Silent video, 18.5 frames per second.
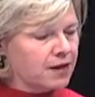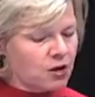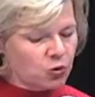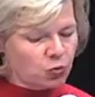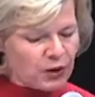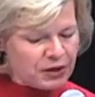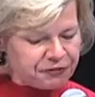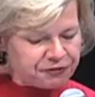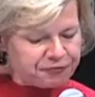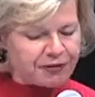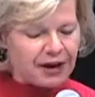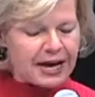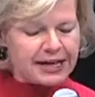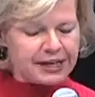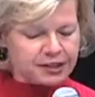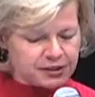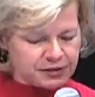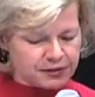We
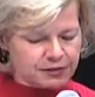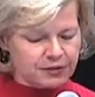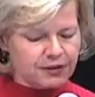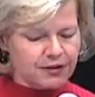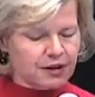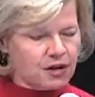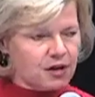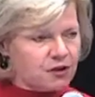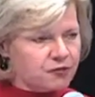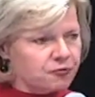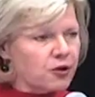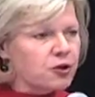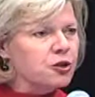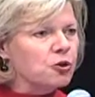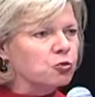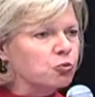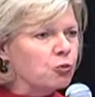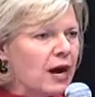fight for
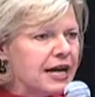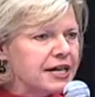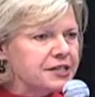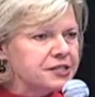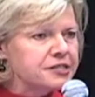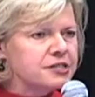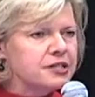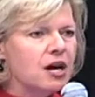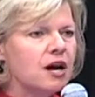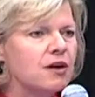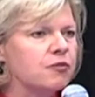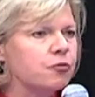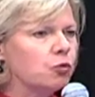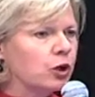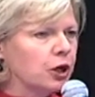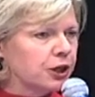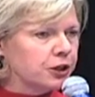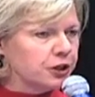the rights of
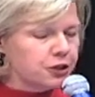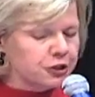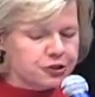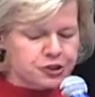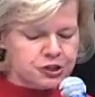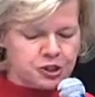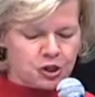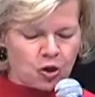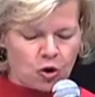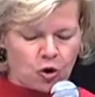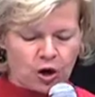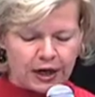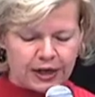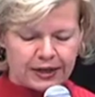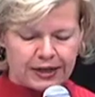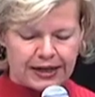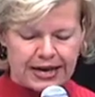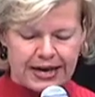workers to
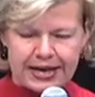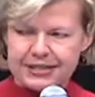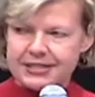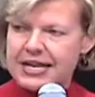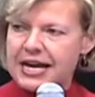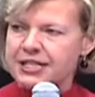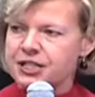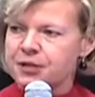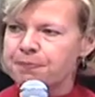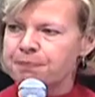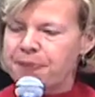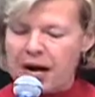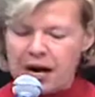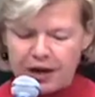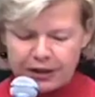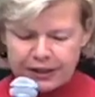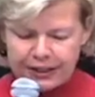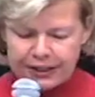organize and to
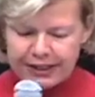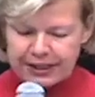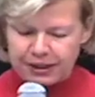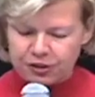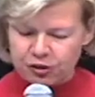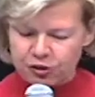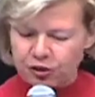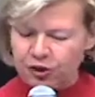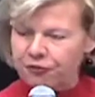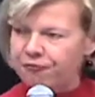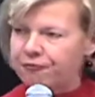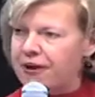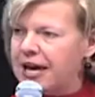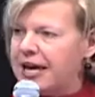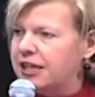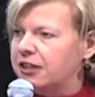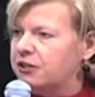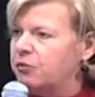bargain in good
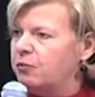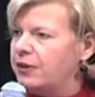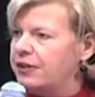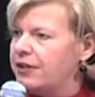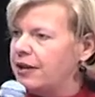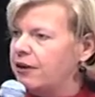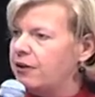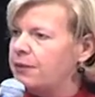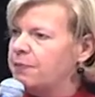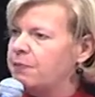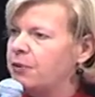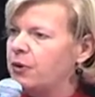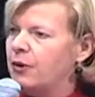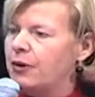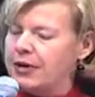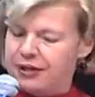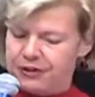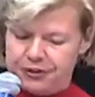faith with their
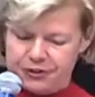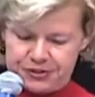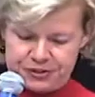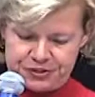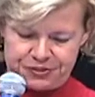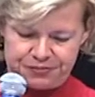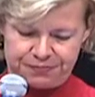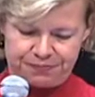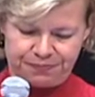employers.